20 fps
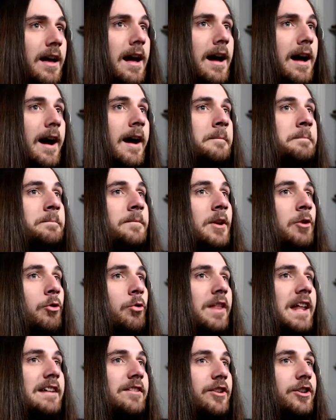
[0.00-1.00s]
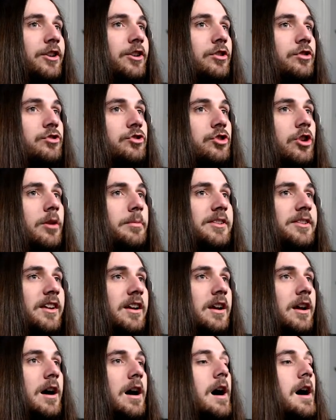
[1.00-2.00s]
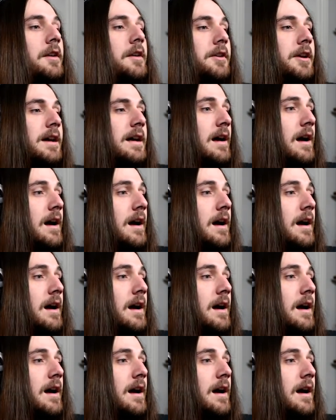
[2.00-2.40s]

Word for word: Ah, well that's cute. Job is a guard.